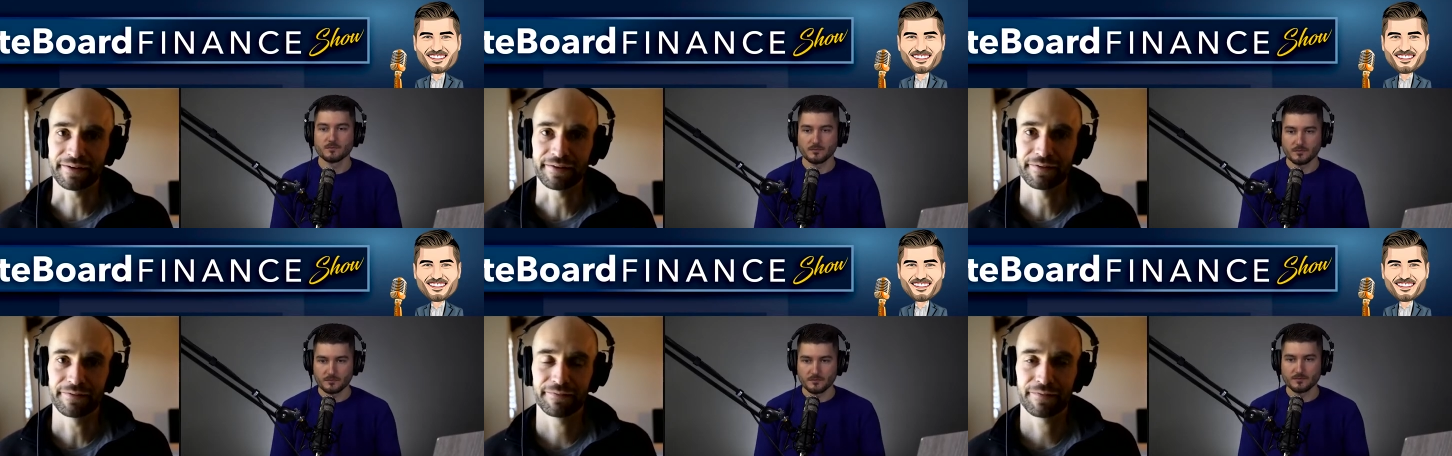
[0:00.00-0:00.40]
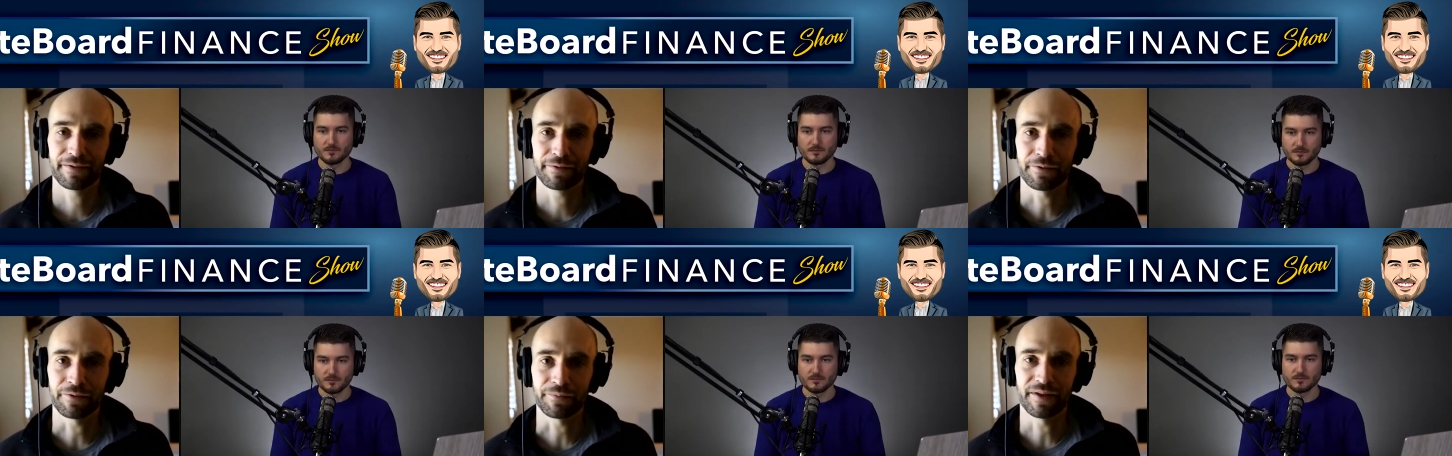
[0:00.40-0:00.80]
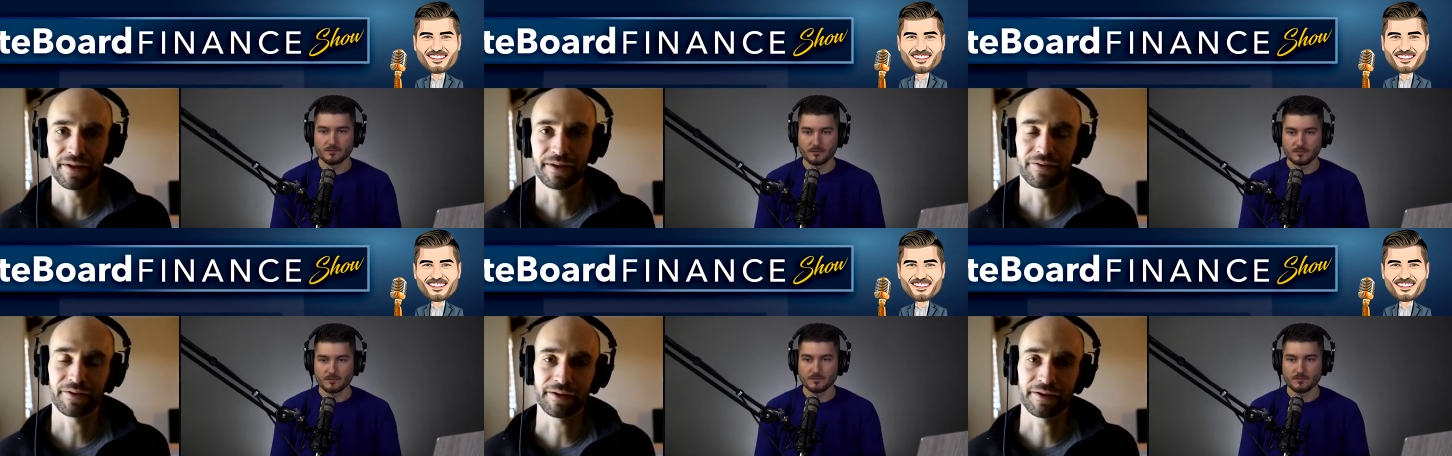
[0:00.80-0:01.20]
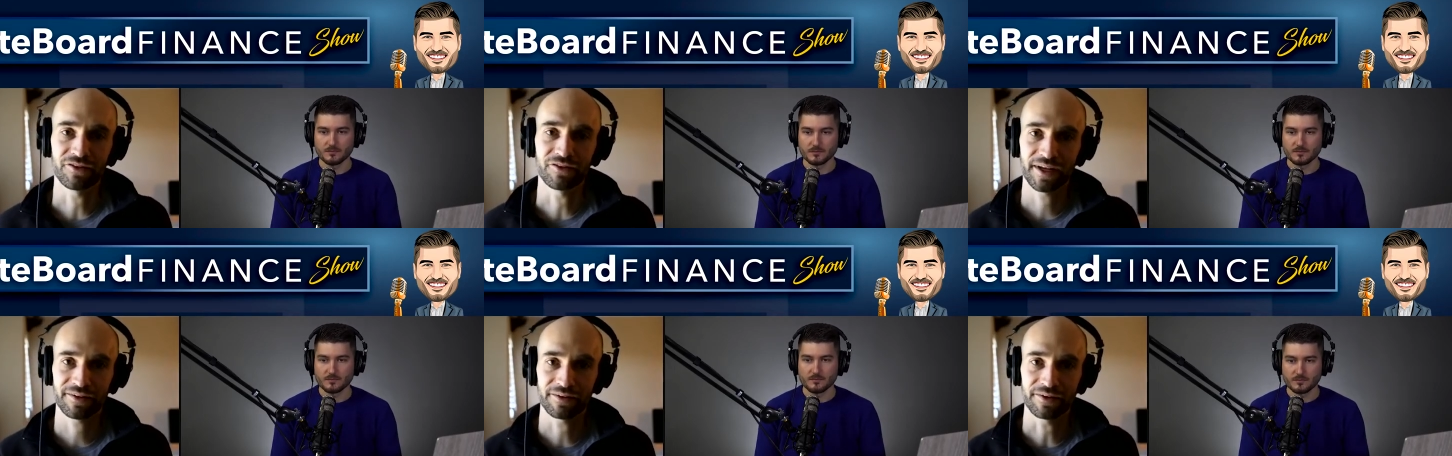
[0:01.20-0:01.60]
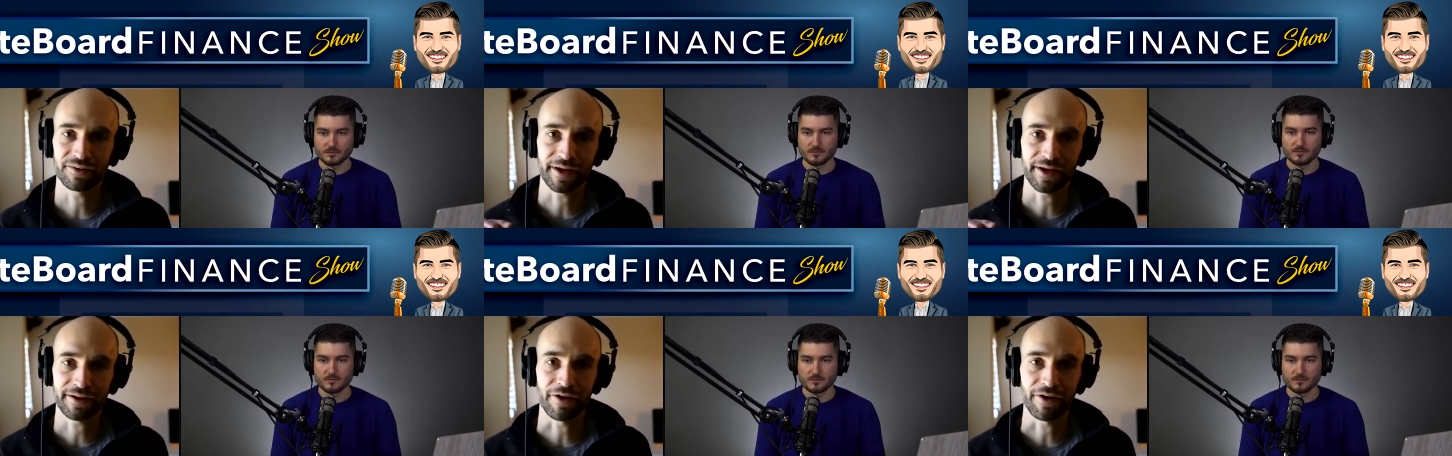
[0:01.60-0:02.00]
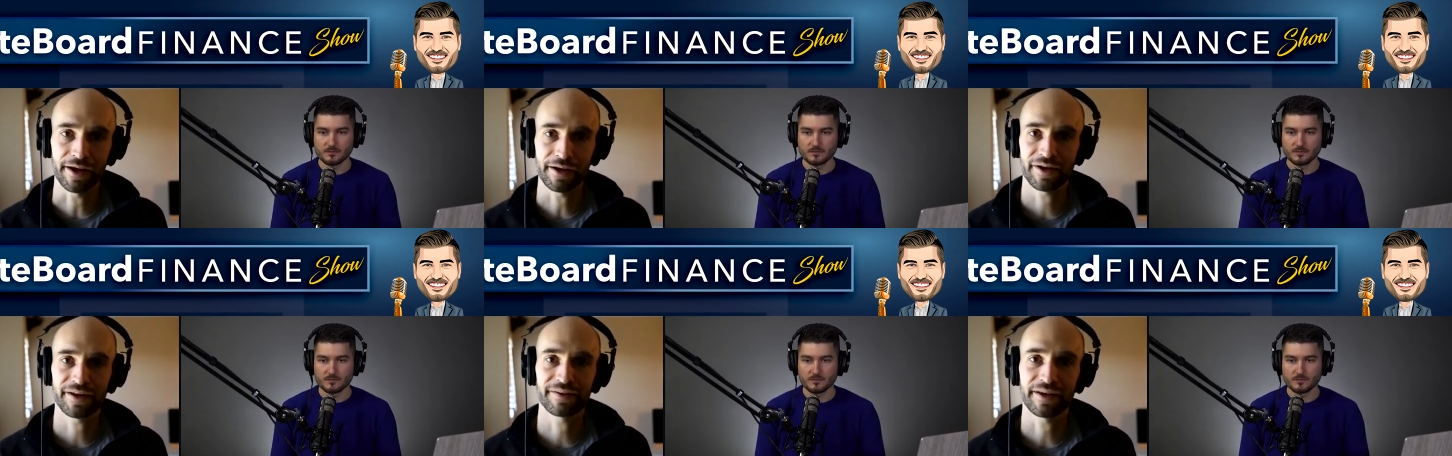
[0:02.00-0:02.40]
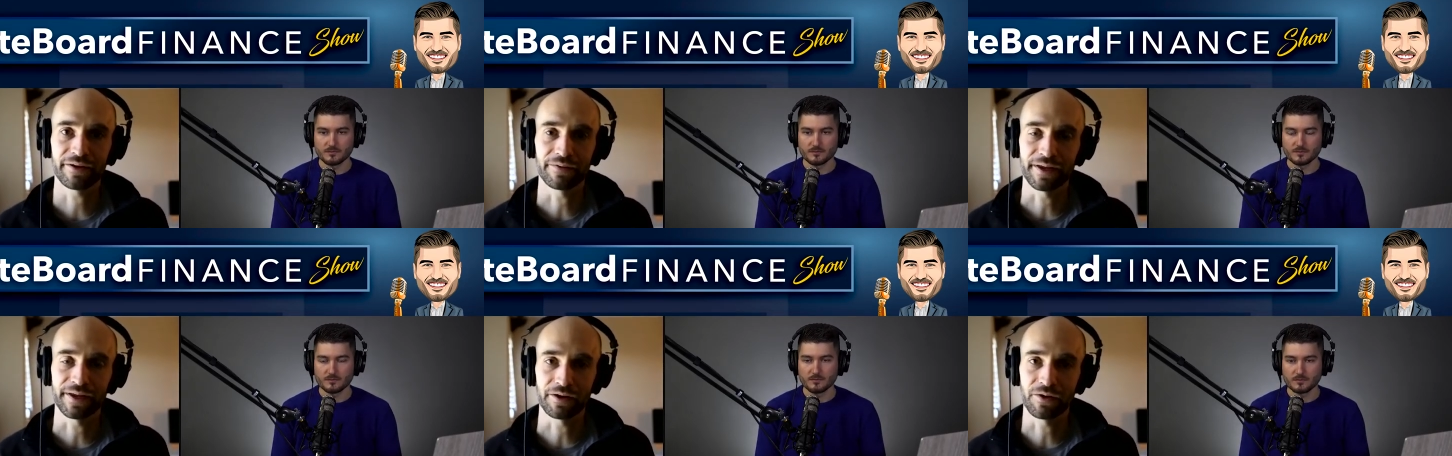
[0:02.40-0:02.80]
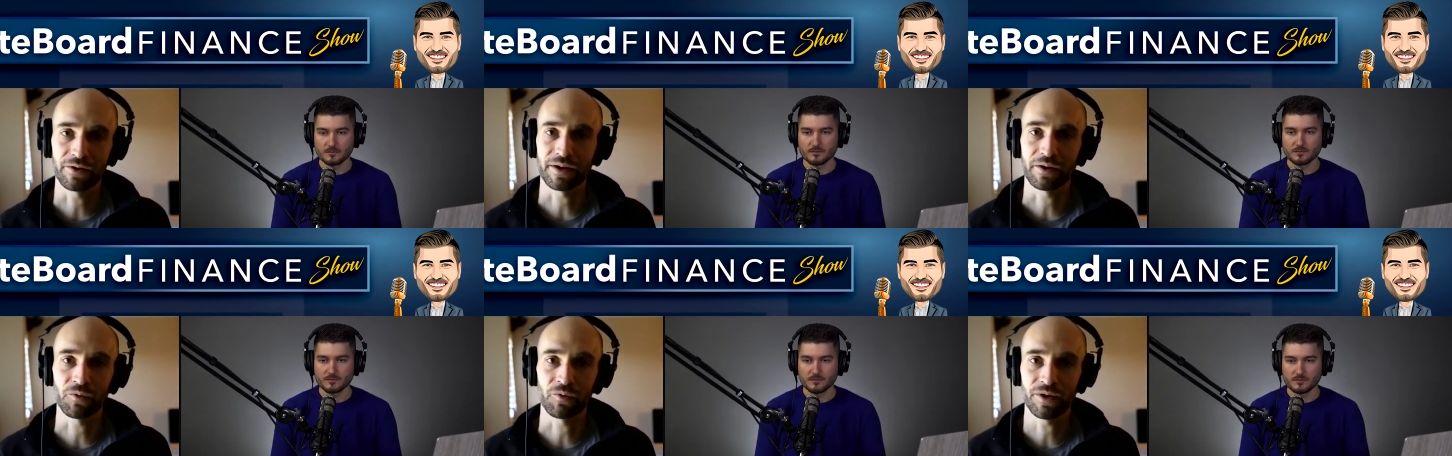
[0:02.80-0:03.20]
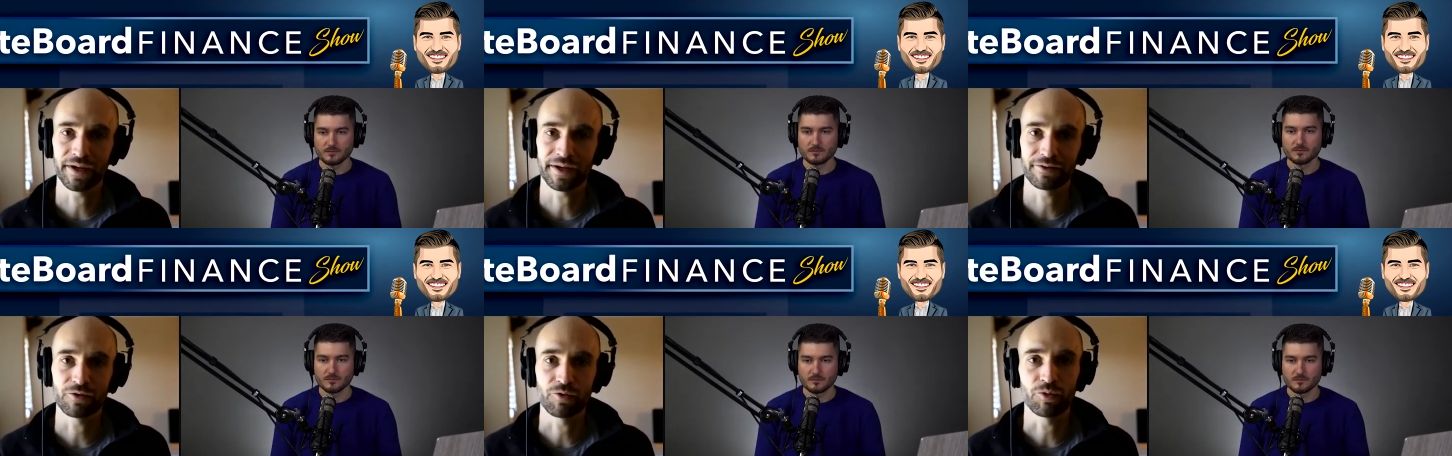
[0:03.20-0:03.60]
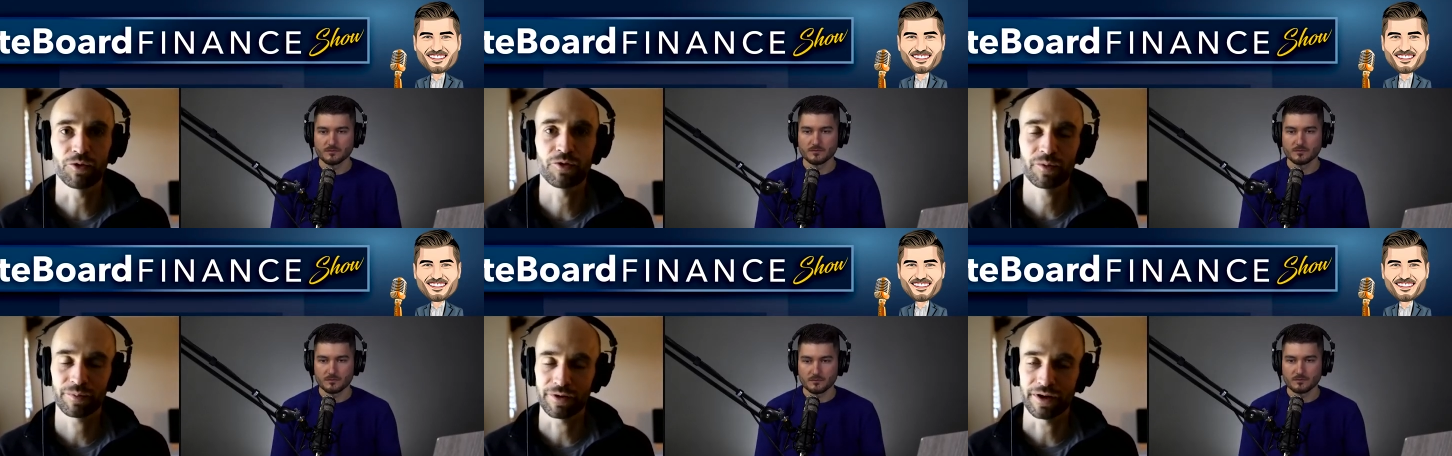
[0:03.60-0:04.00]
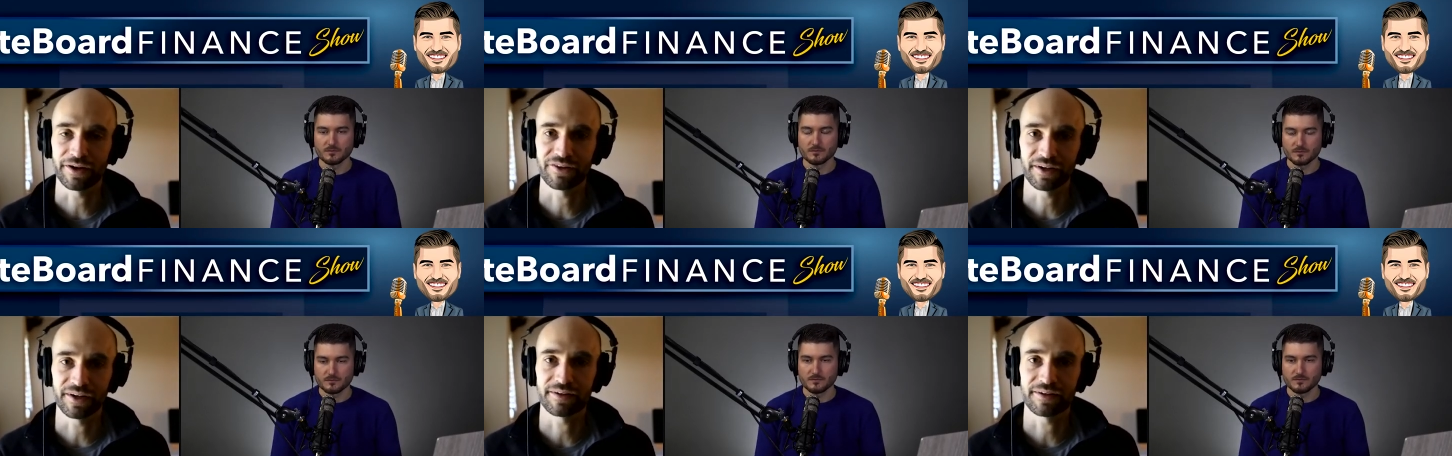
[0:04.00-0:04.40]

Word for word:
Speaker 1: And you know it's a chance to kind of itemize out like okay what growth